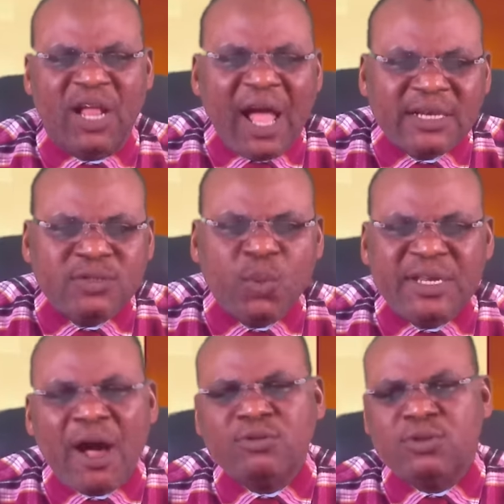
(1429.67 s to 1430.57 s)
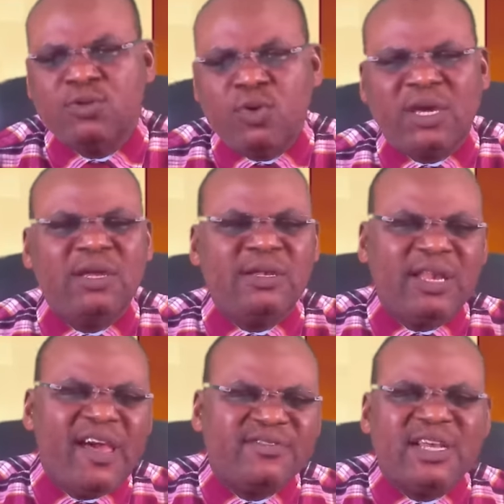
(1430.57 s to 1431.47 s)
and without looking
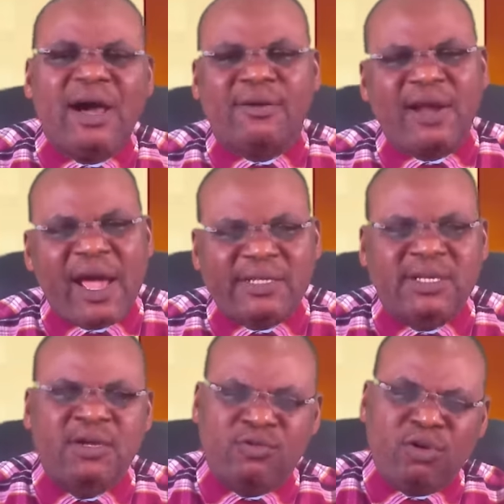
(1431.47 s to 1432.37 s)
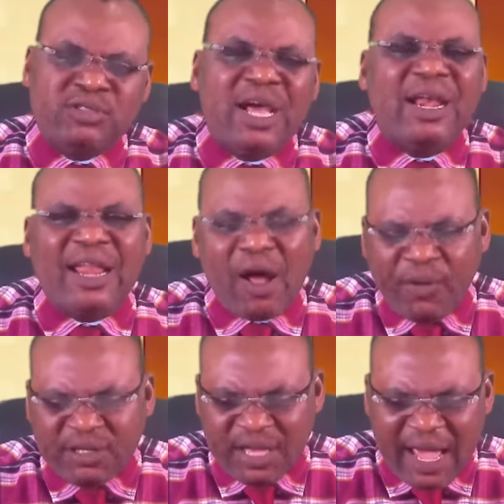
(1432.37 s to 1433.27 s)
left and right, not
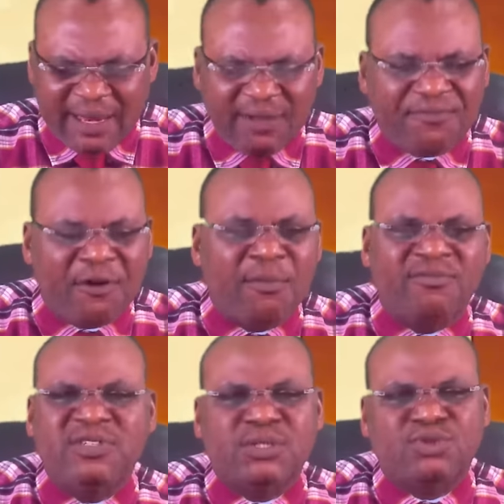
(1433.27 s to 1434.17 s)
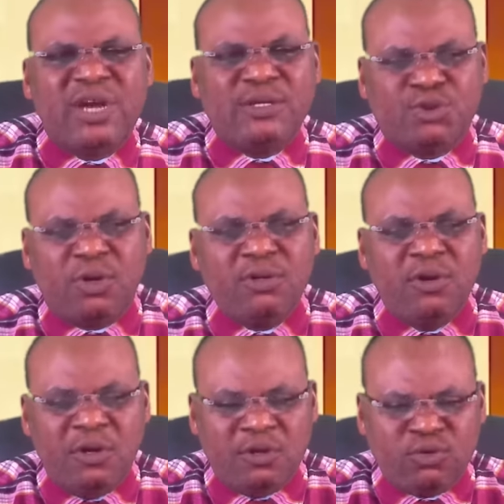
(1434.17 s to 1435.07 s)
allowing any form of
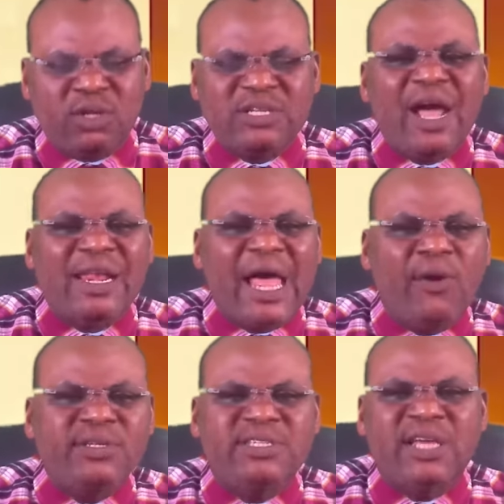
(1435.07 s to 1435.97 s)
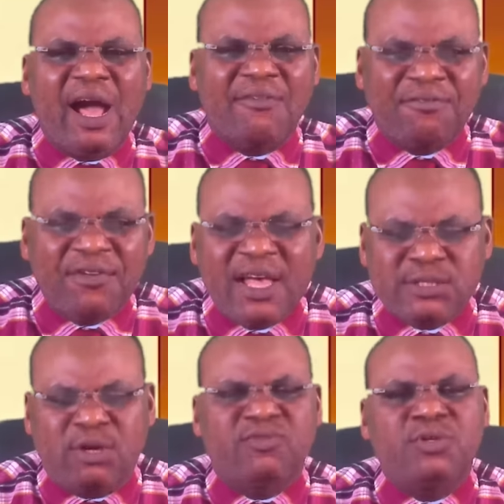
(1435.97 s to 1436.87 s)
distraction, not allowing the
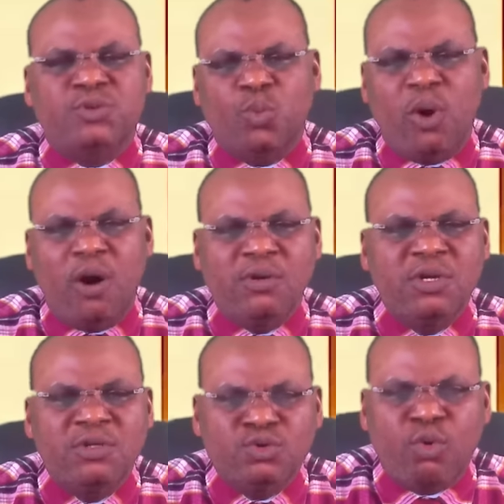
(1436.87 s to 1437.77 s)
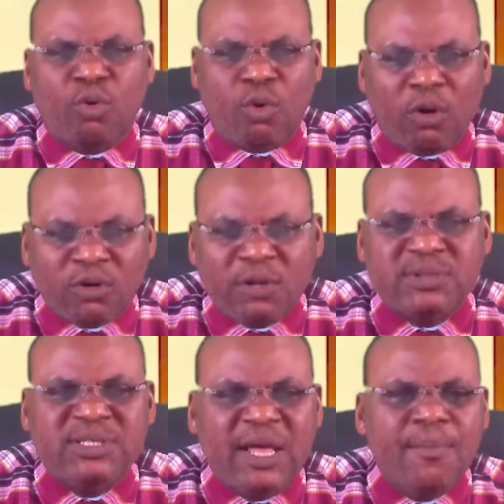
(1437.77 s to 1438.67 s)
affairs of this world to
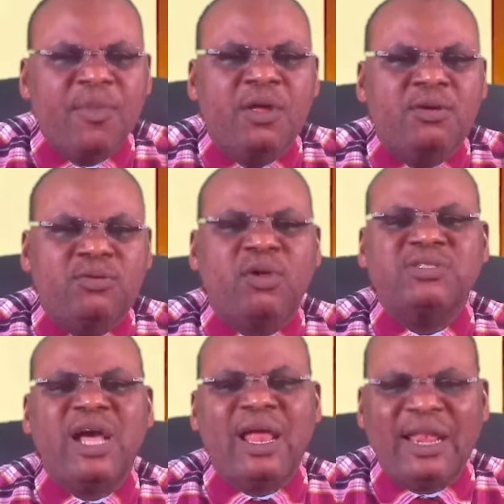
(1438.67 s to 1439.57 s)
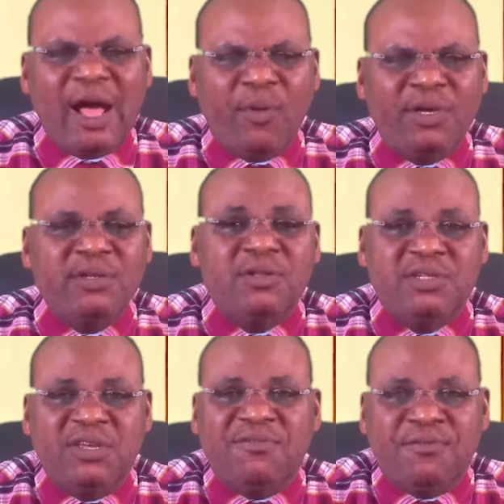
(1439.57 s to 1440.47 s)
corrupt them, not allowing
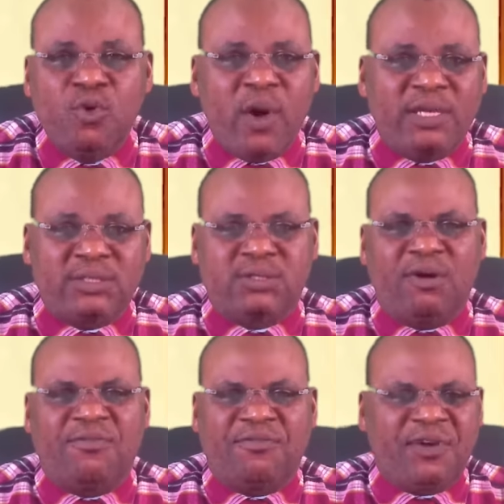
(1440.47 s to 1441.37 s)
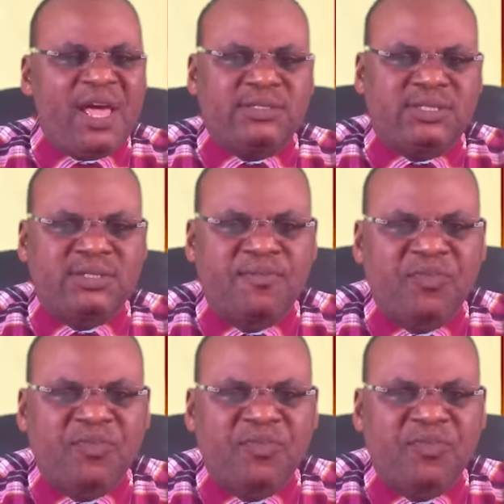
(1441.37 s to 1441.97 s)
influence of friends